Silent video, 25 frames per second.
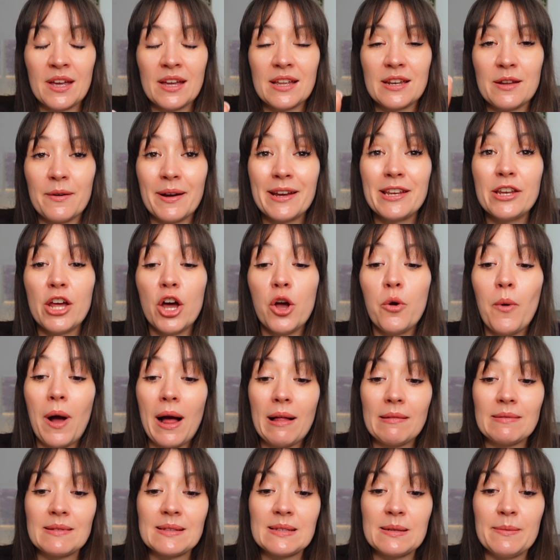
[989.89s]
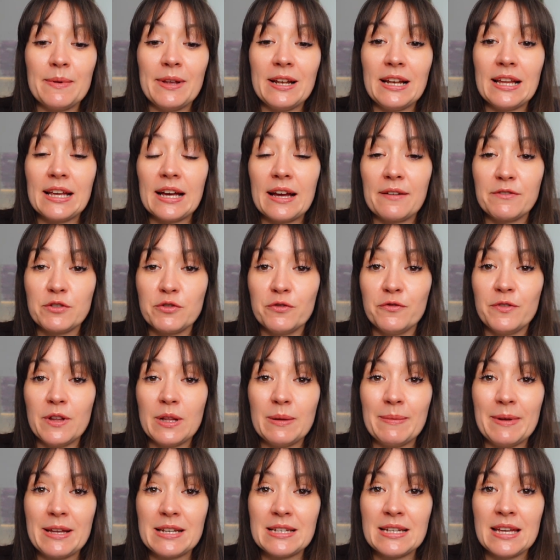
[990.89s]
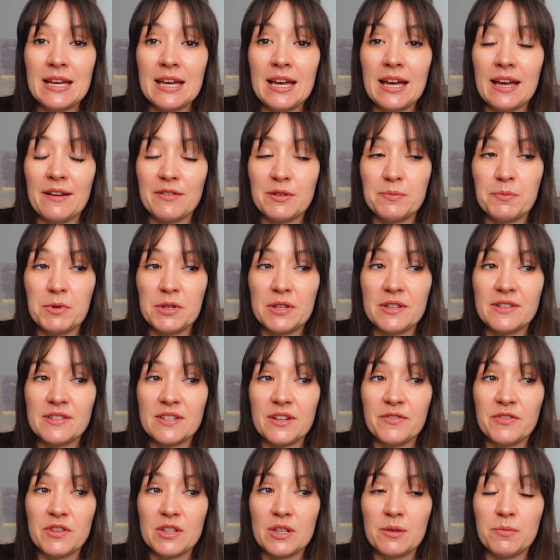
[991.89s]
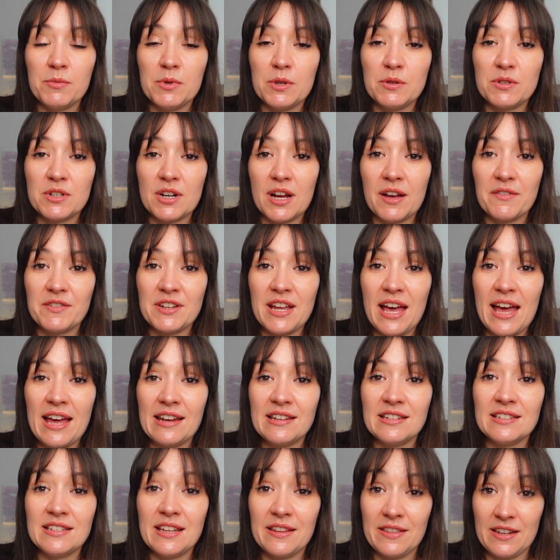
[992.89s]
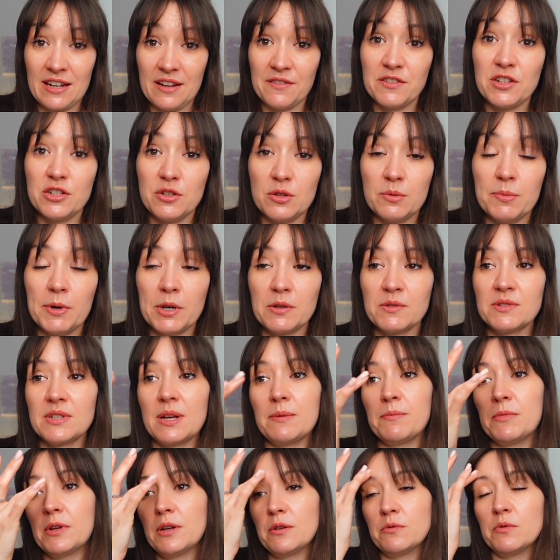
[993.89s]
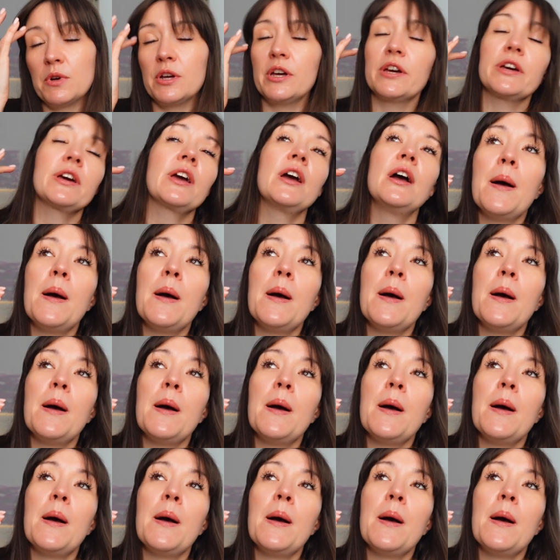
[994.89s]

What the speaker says: Now I know ultimately I have to film it, I have to put the stuff in the computer, I have to edit it, and I have to do the post-upload work.